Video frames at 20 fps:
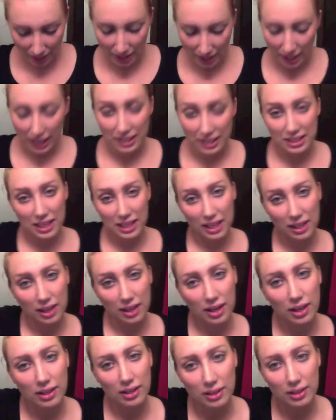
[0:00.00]
I take
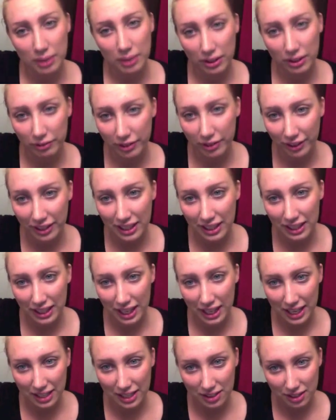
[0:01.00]
a very
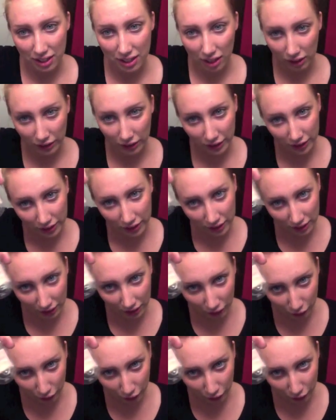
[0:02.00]
light color. I don't know